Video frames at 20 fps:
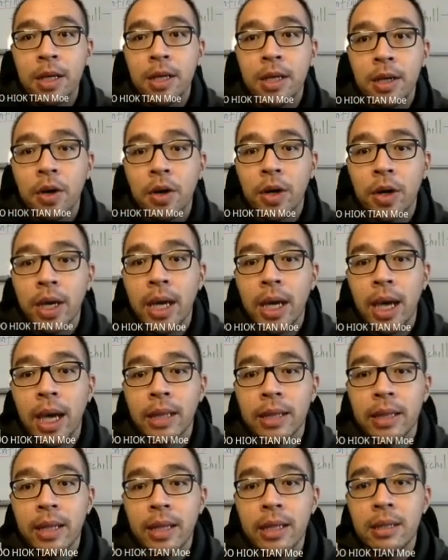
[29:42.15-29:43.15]
Okay, and
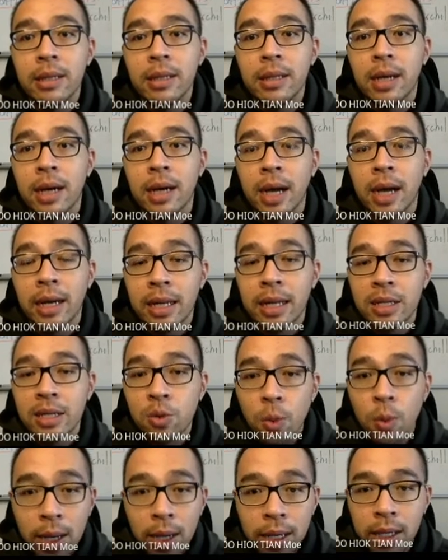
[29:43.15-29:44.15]
then and that's
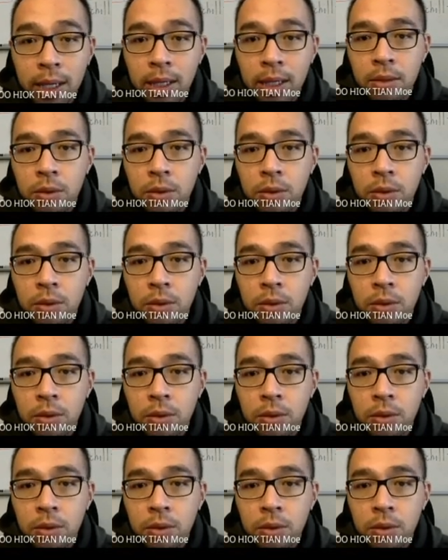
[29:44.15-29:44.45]
why I